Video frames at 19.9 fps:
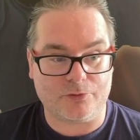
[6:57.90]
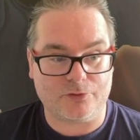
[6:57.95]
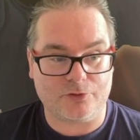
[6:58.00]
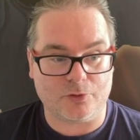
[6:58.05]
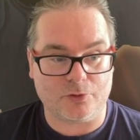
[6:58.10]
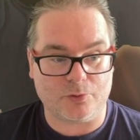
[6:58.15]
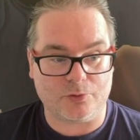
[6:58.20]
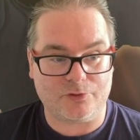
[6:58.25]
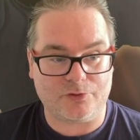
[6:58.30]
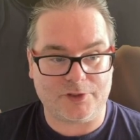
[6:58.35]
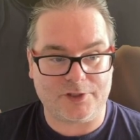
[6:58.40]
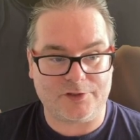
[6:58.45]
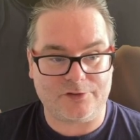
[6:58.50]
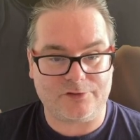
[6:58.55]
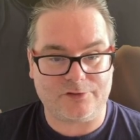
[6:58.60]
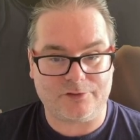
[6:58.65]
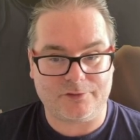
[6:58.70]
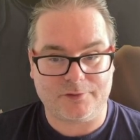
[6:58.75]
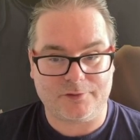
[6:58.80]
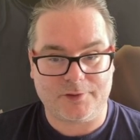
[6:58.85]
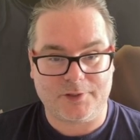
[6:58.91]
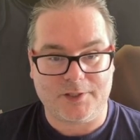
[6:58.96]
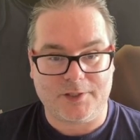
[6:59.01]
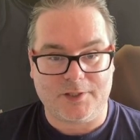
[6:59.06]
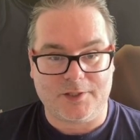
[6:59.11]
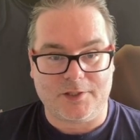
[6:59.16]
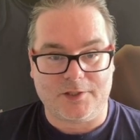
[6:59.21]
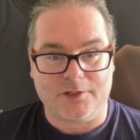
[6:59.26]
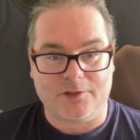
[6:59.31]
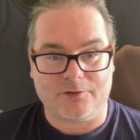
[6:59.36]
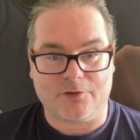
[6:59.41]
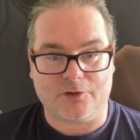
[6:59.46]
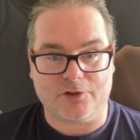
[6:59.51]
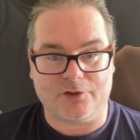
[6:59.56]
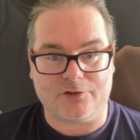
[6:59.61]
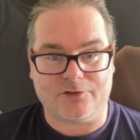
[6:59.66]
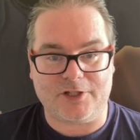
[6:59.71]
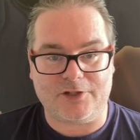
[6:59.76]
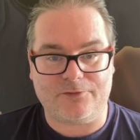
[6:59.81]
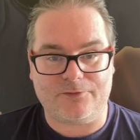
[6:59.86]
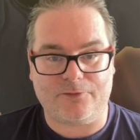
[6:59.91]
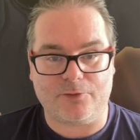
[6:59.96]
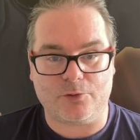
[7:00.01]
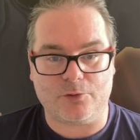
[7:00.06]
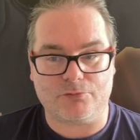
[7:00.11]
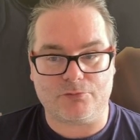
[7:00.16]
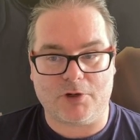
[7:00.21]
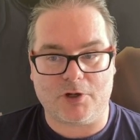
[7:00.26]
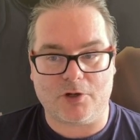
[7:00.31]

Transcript: sources, you've got your default